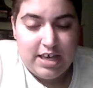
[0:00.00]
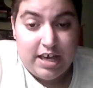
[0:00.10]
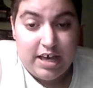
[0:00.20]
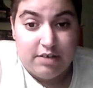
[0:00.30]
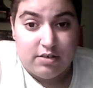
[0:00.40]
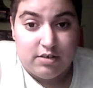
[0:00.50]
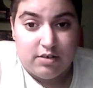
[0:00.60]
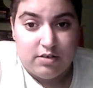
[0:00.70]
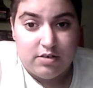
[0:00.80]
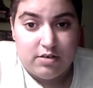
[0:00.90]
And,
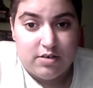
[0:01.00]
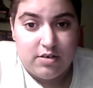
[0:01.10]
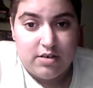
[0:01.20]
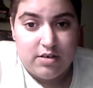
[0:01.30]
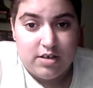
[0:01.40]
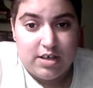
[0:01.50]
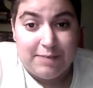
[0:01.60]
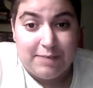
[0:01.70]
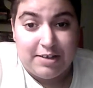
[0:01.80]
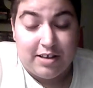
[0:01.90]
I
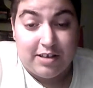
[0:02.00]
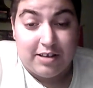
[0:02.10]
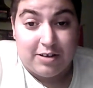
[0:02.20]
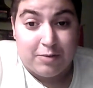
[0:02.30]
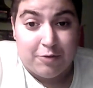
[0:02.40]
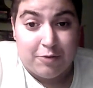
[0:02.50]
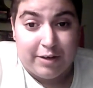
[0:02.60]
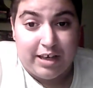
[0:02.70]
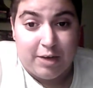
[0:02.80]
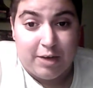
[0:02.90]
mean, it ended up
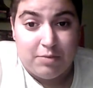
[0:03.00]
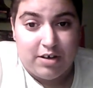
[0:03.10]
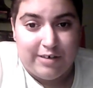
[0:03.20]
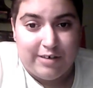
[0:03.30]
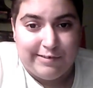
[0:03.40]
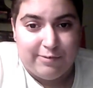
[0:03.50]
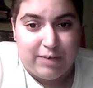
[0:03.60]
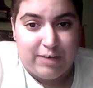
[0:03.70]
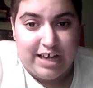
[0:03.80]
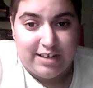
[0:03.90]
working out because we
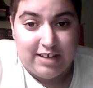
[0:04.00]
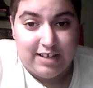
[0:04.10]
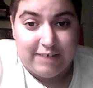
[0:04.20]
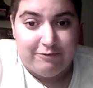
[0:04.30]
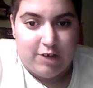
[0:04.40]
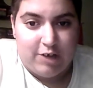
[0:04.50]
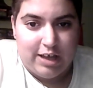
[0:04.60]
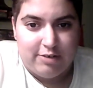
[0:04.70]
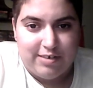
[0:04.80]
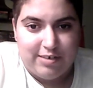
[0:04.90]
had a lot of
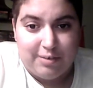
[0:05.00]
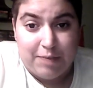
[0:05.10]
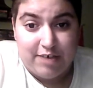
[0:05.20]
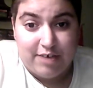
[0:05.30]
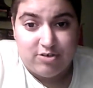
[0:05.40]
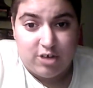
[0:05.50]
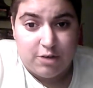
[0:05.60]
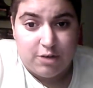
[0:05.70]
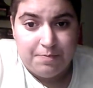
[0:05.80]
fallouts this past year.